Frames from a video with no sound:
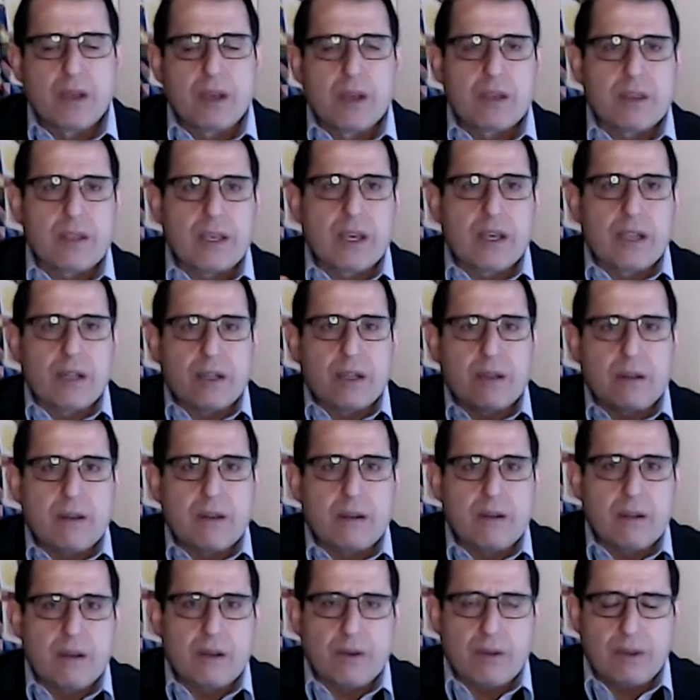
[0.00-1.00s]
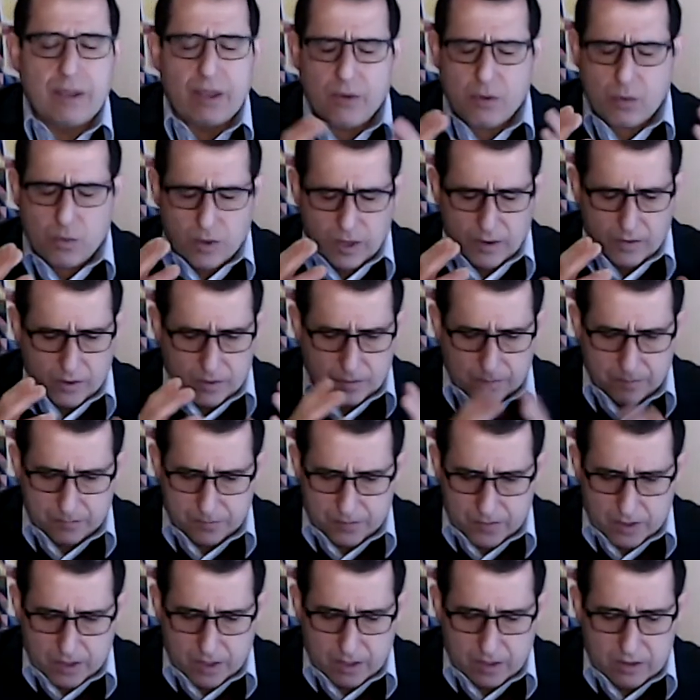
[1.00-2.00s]
that either one of them,
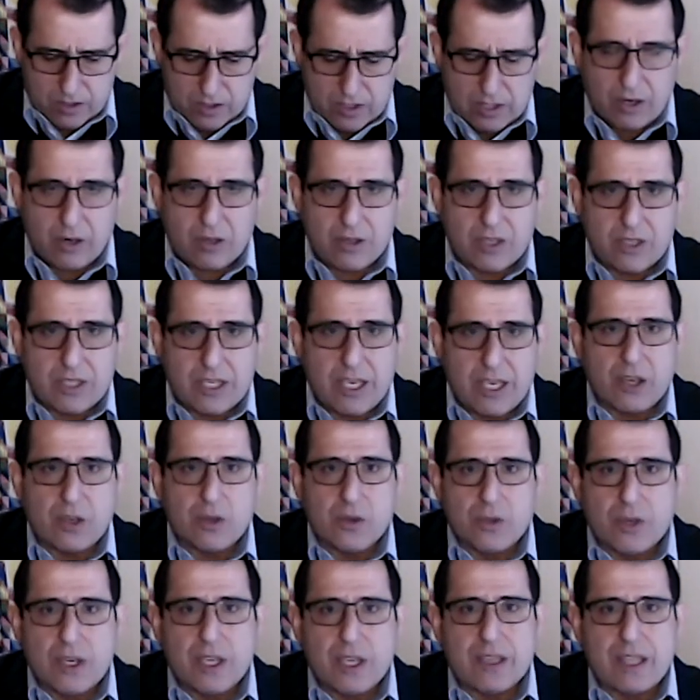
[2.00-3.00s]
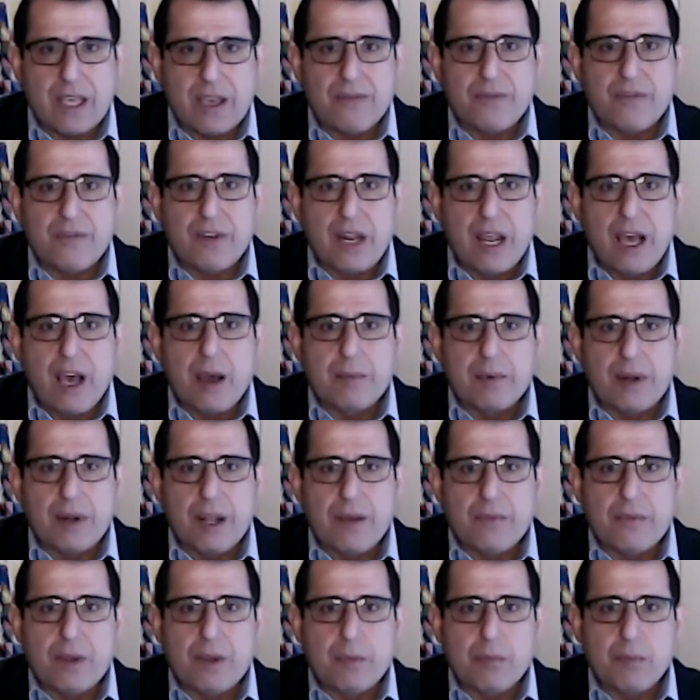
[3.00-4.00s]
that started to take a look at that
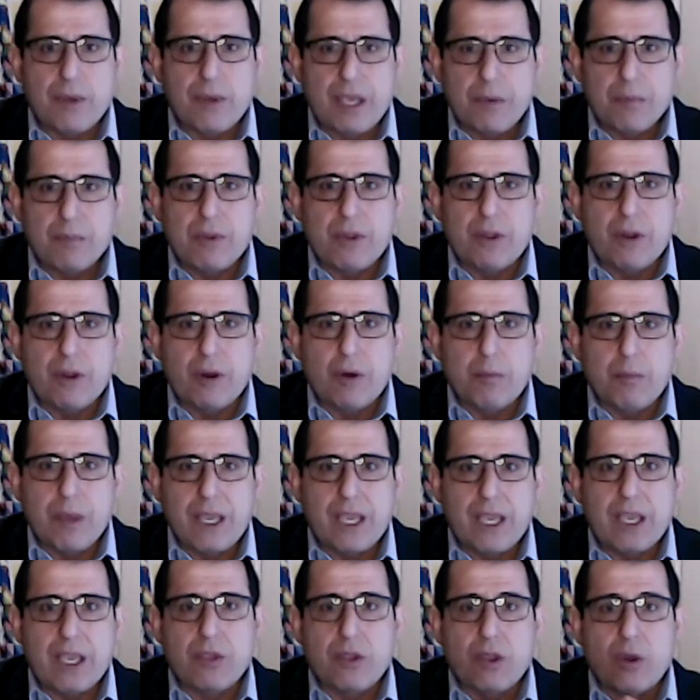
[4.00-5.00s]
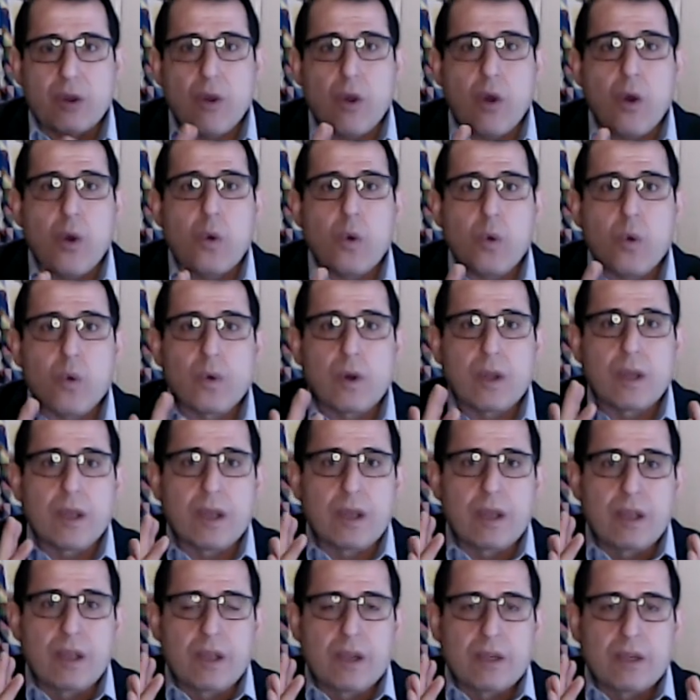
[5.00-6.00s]
phenomenon that people are making their own
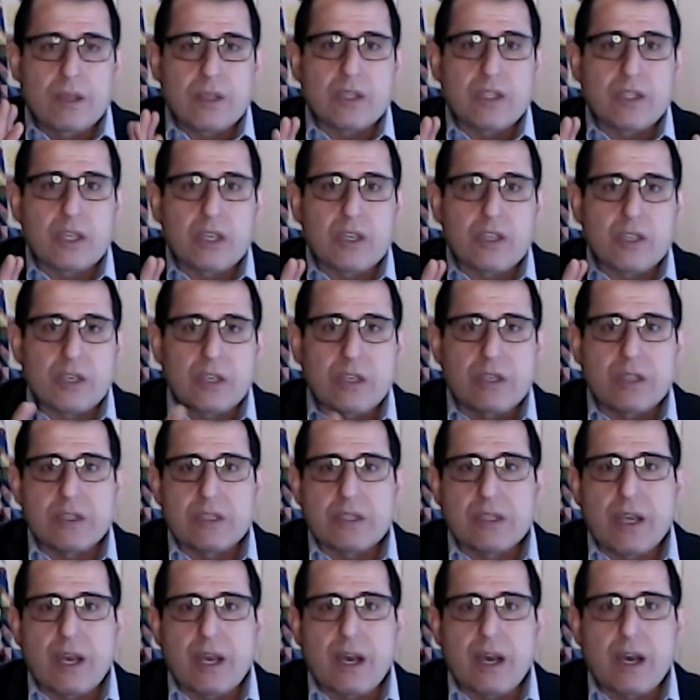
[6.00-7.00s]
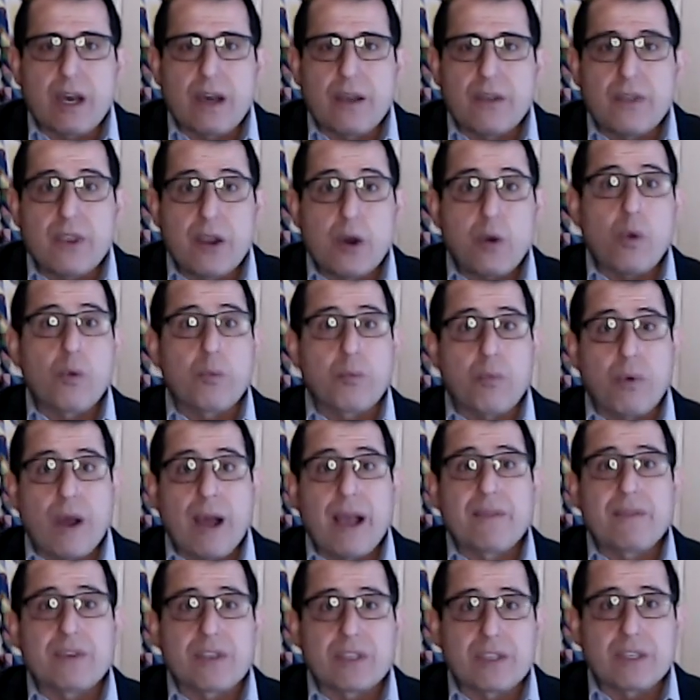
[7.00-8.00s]
decisions on their own
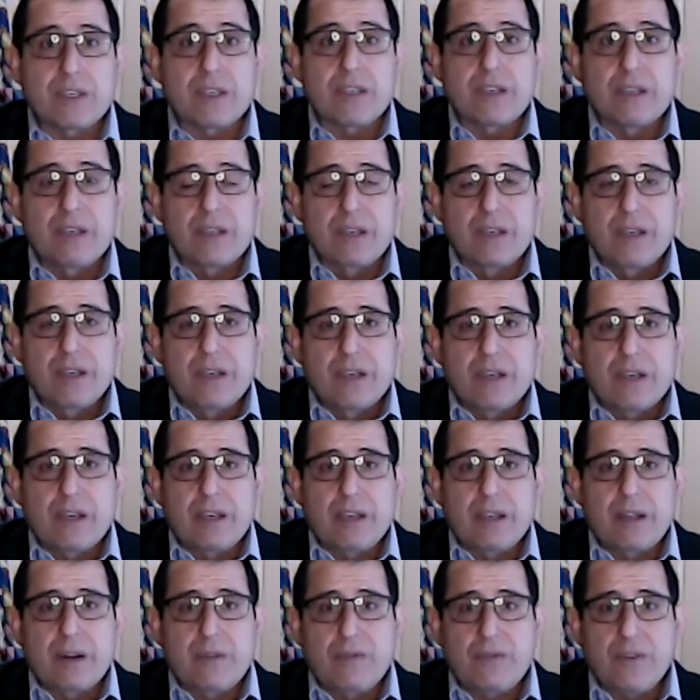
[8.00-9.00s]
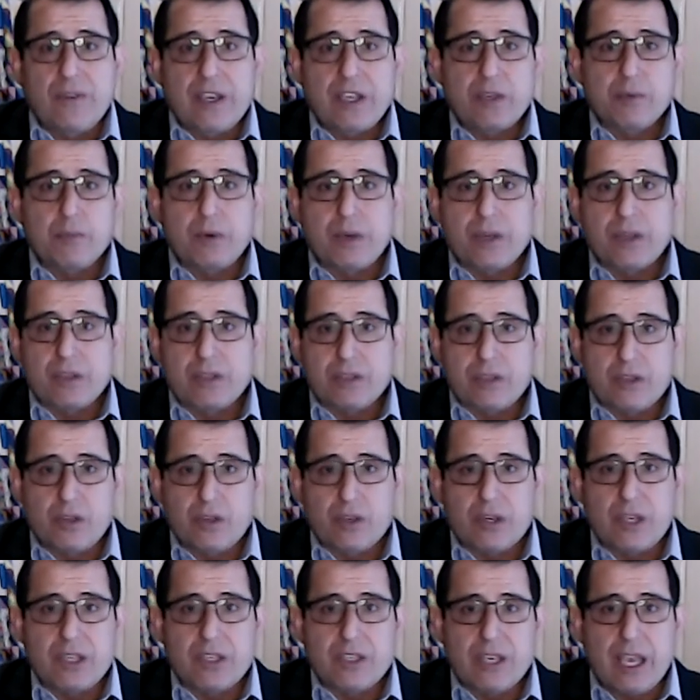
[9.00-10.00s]
privacy. And Facebook is a good
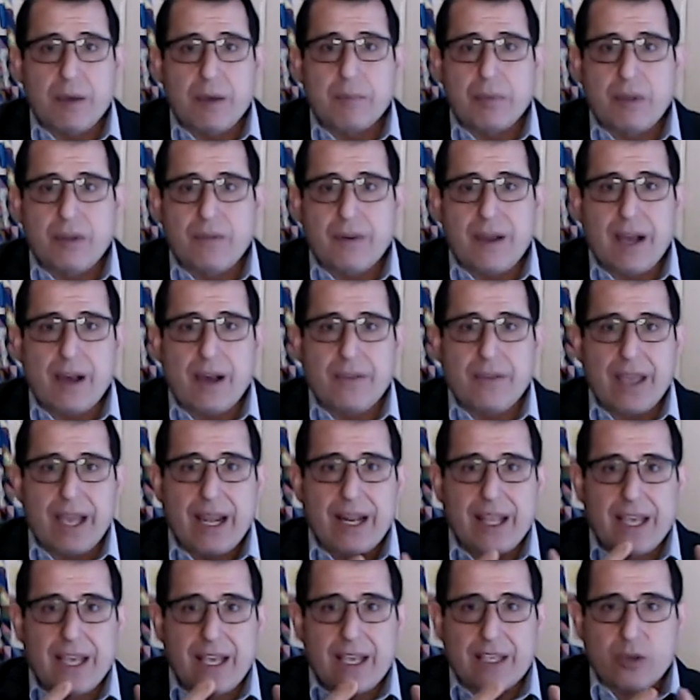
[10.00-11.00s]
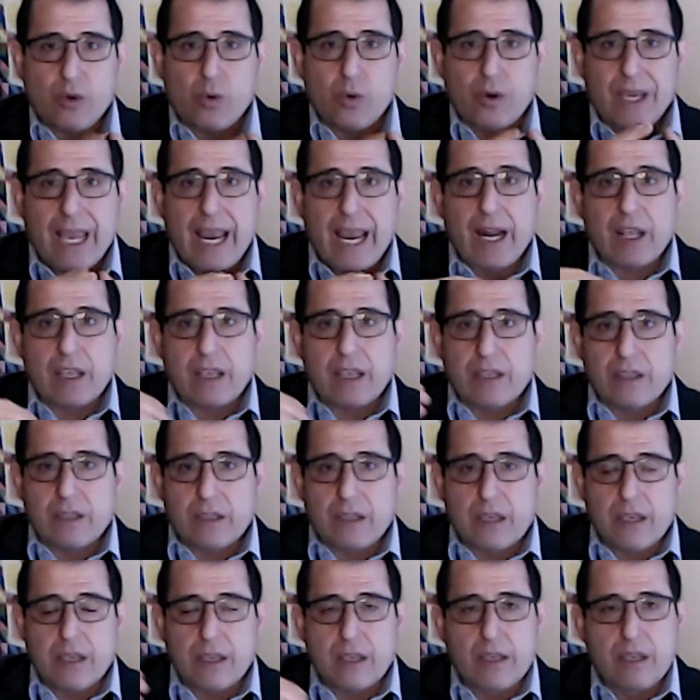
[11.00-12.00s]
example of how that has
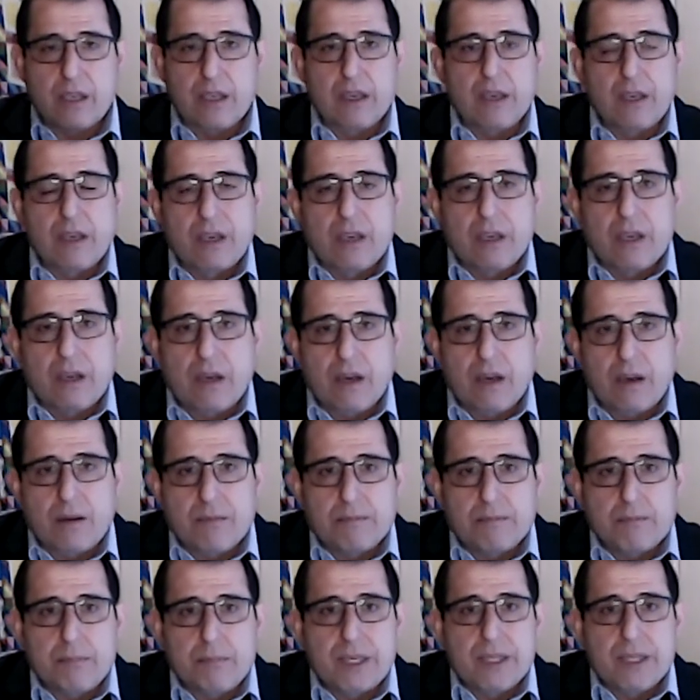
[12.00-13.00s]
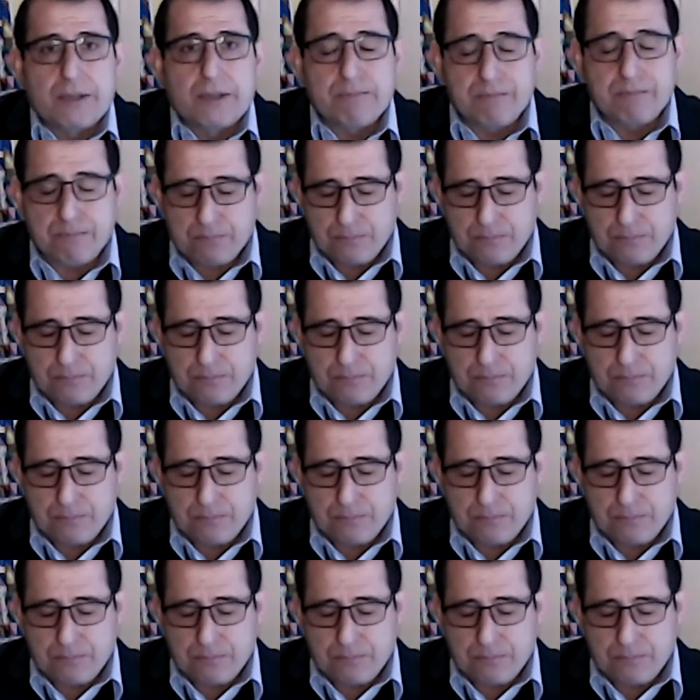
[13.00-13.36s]
organically been